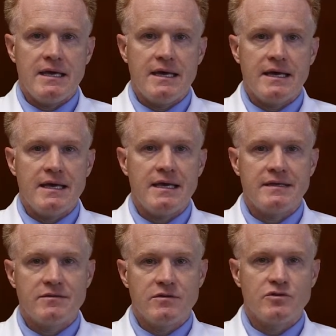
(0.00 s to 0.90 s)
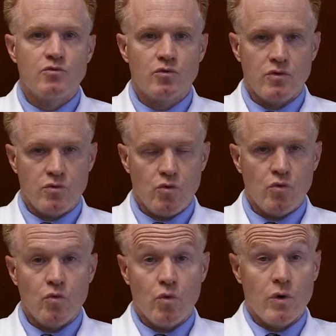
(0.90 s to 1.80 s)
it
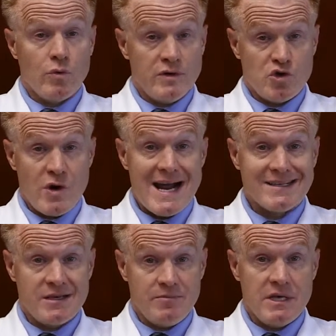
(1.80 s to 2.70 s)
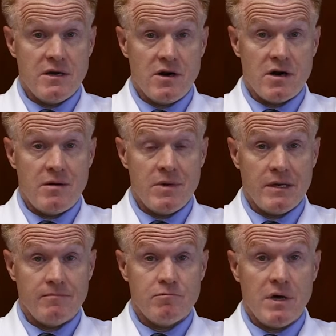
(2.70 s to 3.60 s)
will retract up the arm,
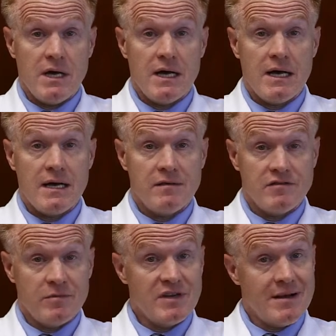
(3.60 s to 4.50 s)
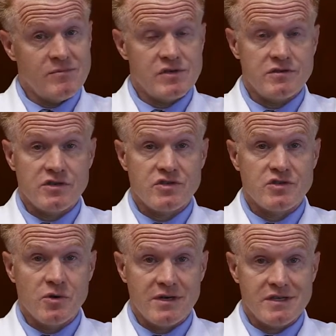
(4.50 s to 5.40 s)
sometimes just a
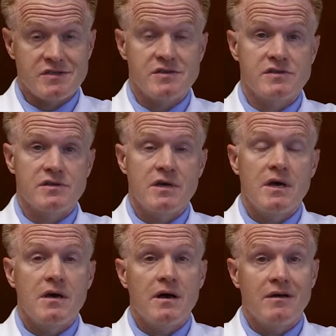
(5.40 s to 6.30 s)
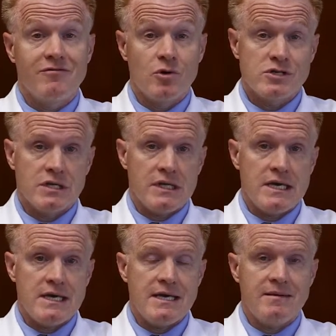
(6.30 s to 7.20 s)
short distance.
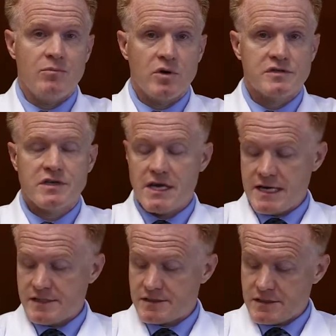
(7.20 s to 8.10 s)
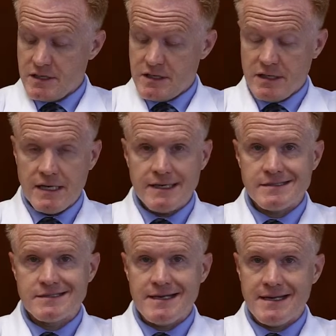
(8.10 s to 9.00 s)
Unfortunately, in Brooke's case,
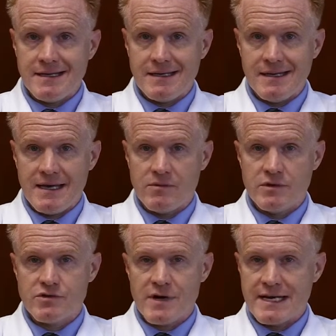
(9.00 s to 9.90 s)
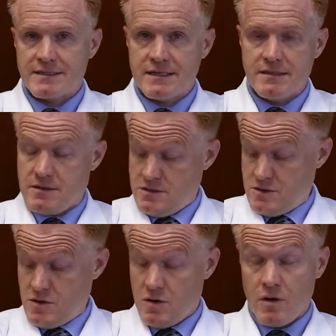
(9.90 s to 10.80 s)
his tendon had retracted
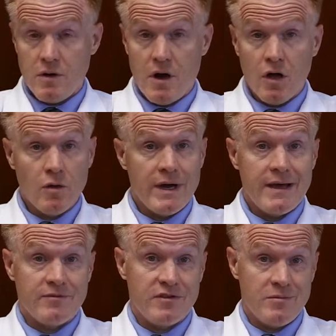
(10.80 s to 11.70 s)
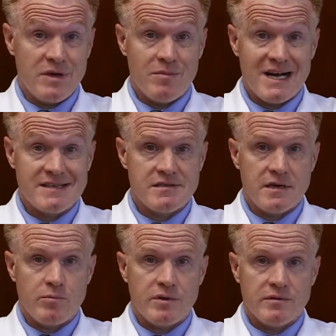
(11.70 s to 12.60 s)
all the way up to the
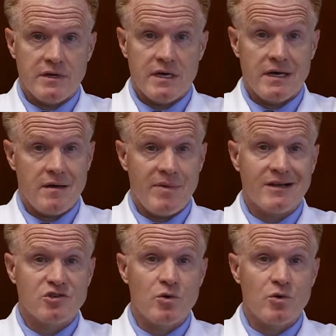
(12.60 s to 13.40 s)
mid-bicep, about